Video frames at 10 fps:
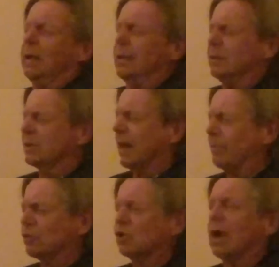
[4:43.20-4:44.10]
uh, his
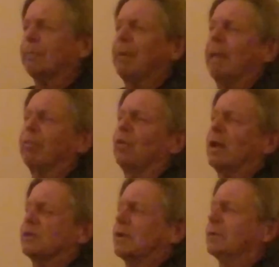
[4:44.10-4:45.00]
name is John
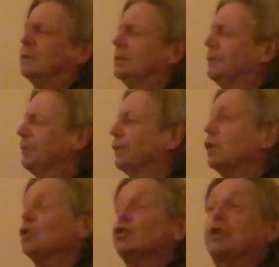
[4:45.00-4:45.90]
Paparazzo. Correct.
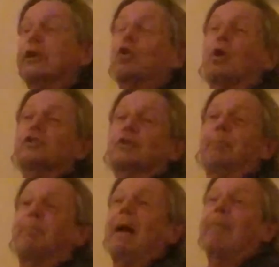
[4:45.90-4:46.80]
She calls him
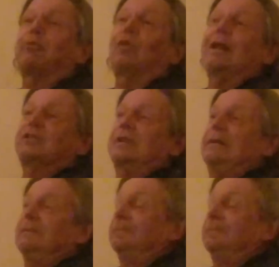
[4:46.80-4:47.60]
paparazzi.